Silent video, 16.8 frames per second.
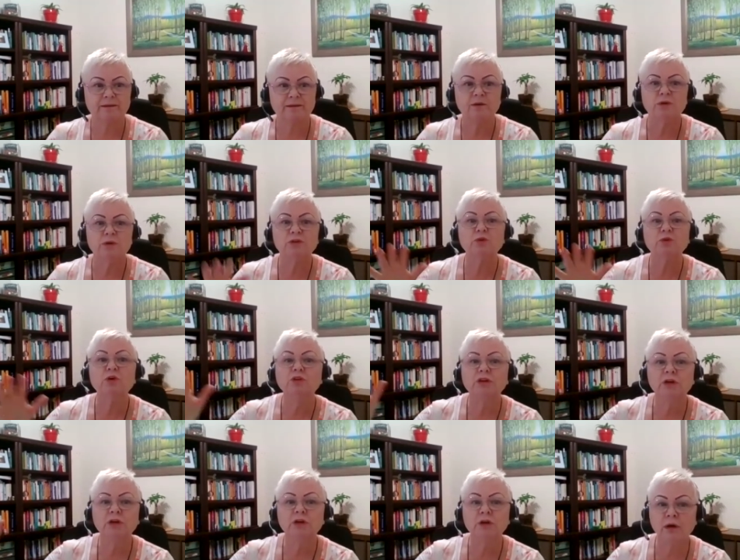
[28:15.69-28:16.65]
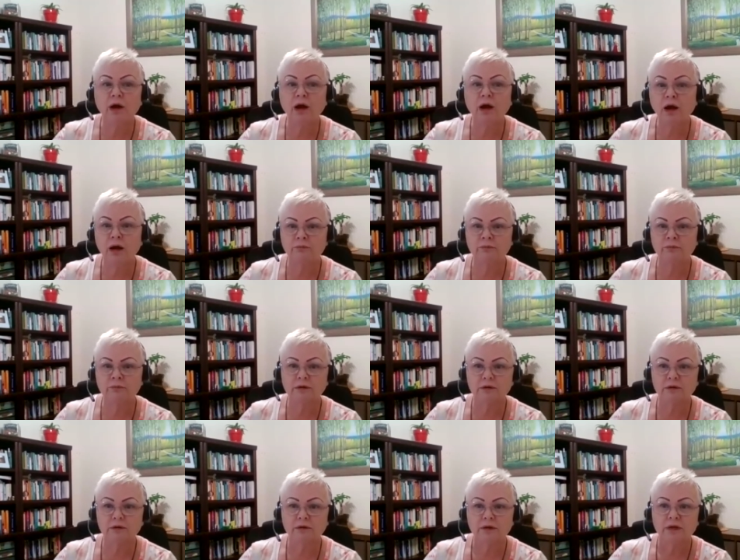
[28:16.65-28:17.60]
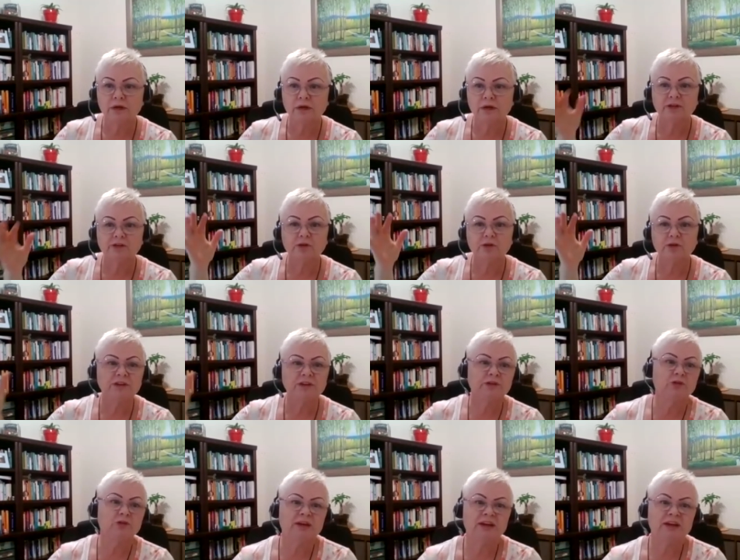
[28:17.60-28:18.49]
When you're gonna go home and you wanted to